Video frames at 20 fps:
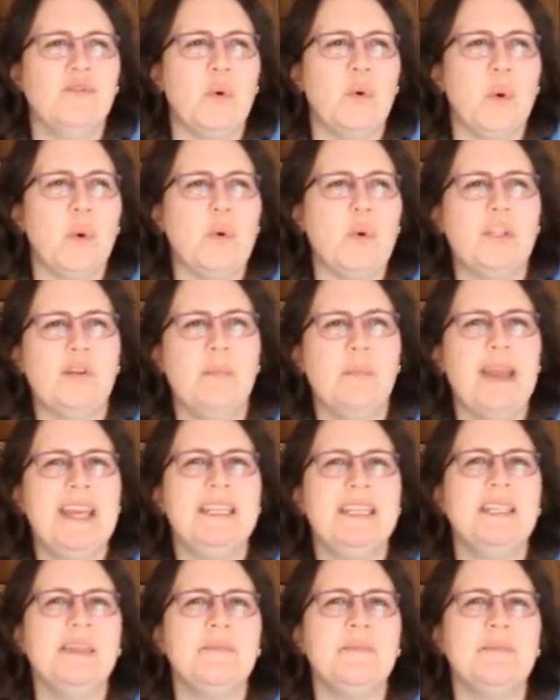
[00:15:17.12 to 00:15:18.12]

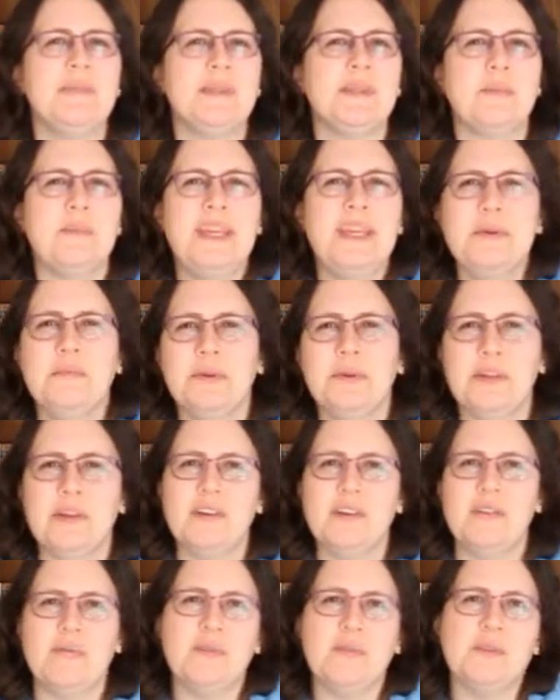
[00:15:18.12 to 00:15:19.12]
automatons and people that
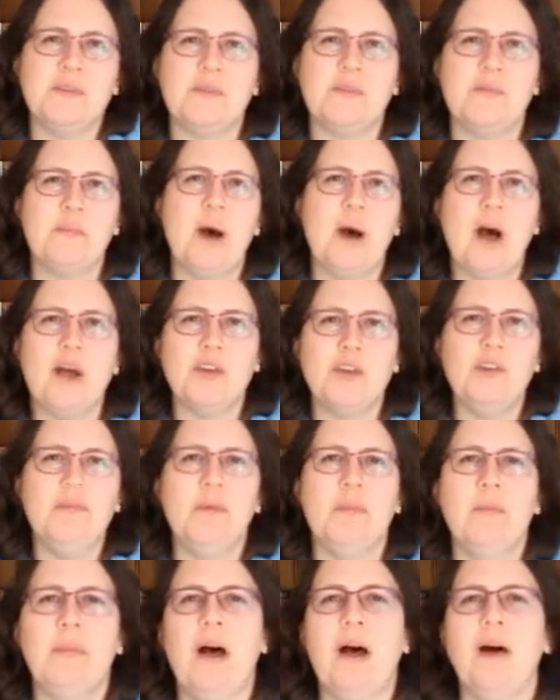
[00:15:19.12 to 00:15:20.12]
are sort of part
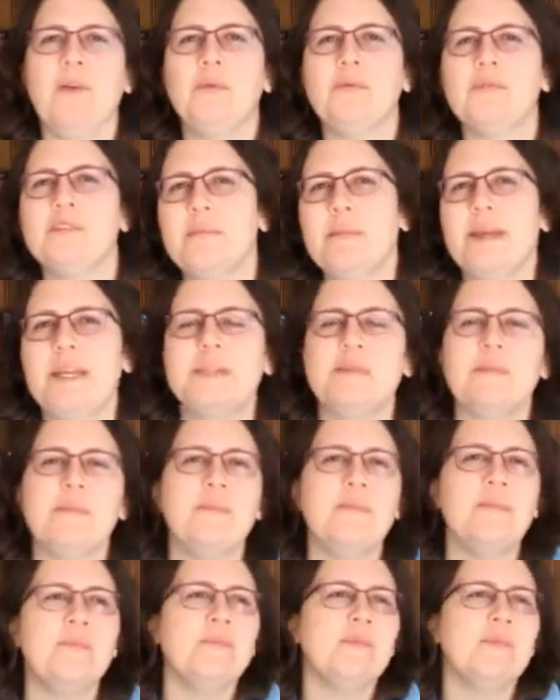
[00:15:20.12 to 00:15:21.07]
human, part automaton.